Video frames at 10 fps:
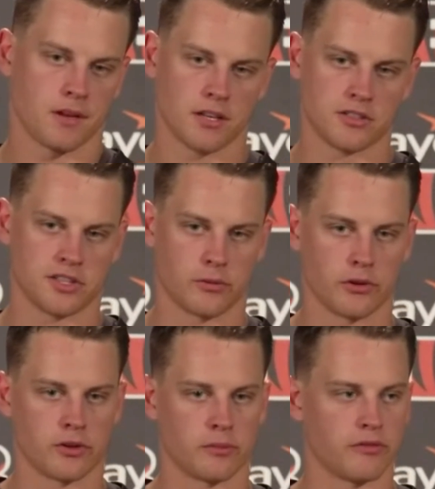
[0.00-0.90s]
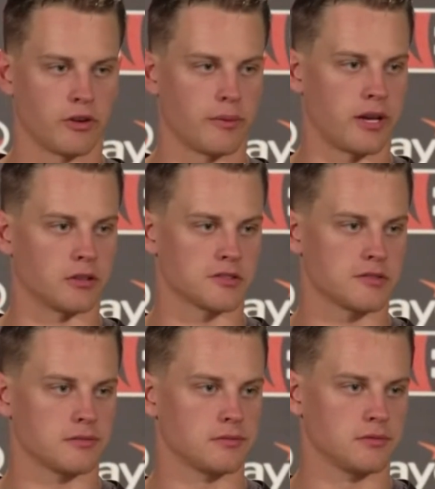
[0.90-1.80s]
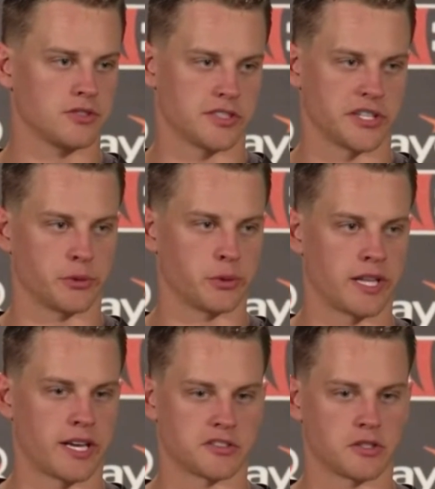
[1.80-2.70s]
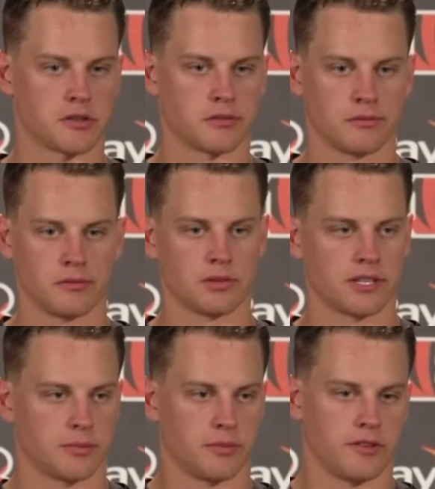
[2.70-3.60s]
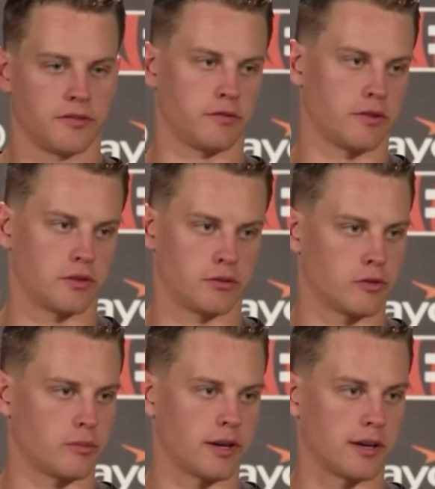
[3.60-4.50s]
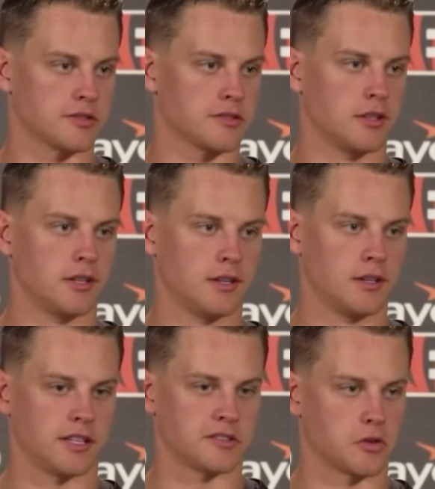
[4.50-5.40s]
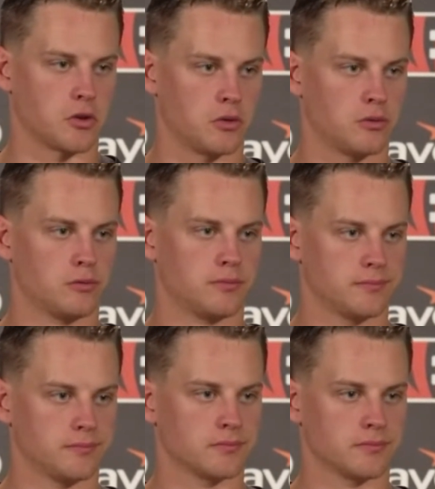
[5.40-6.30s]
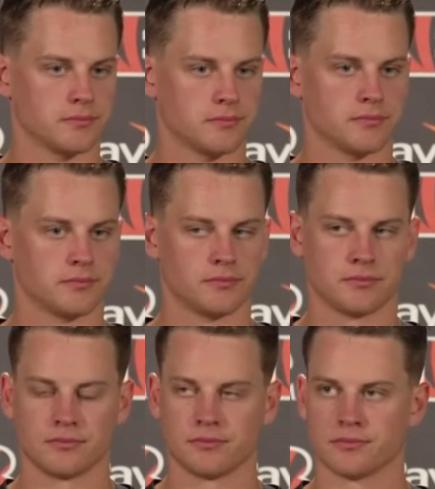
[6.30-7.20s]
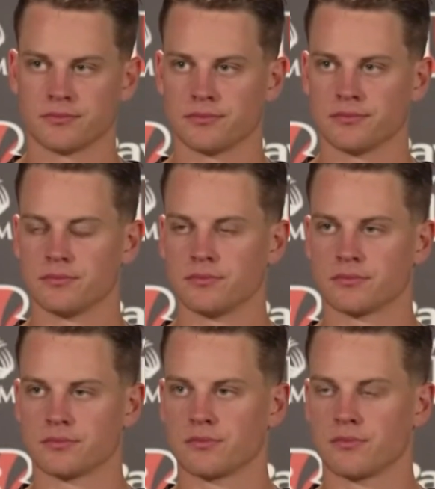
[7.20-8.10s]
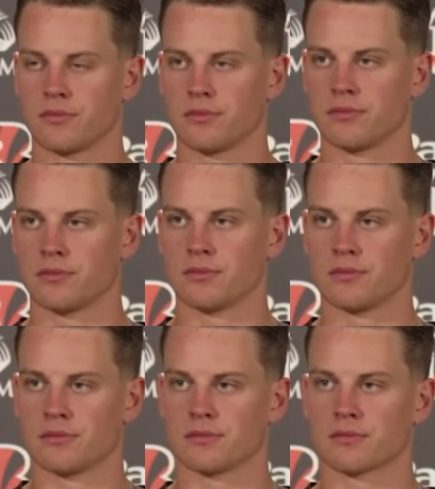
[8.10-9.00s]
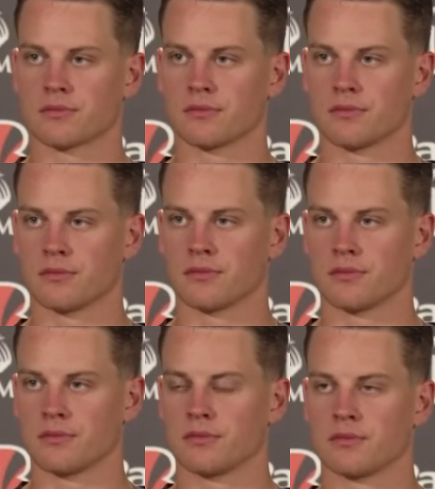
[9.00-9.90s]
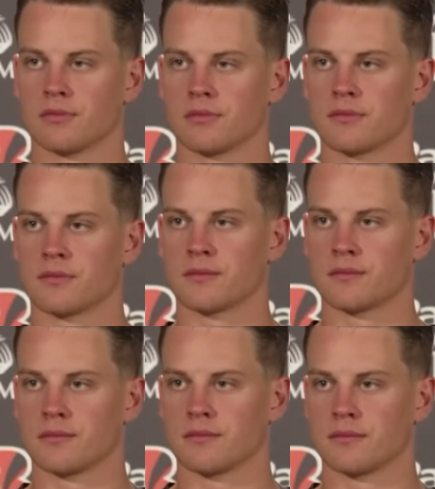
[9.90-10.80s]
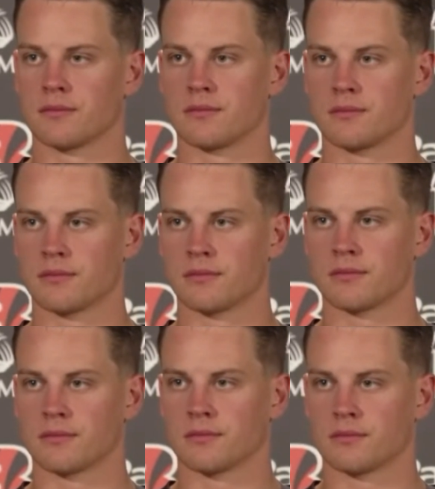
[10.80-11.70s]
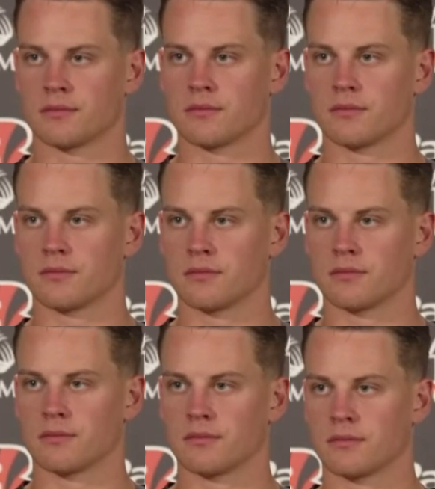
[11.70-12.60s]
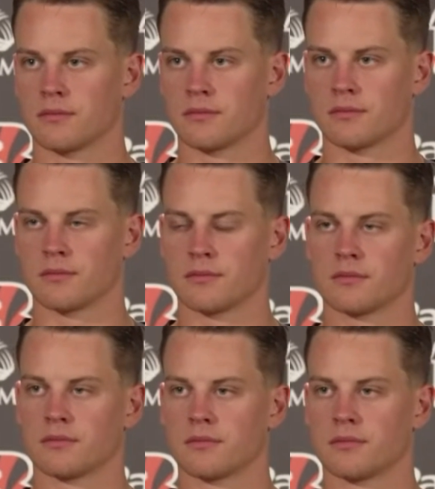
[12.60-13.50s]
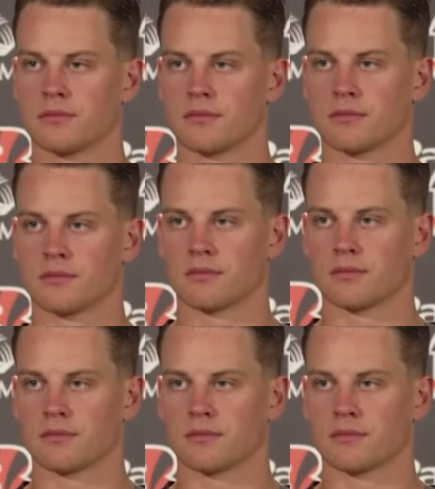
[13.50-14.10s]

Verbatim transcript: I just think we're going to be very balanced, just like we were last year. like to be 50-50 running pass. That's the goal. Joe, I know one game doesn't make a season; it's a long season. But what do you want people, fans, everyone to know about this team after this game on Sunday?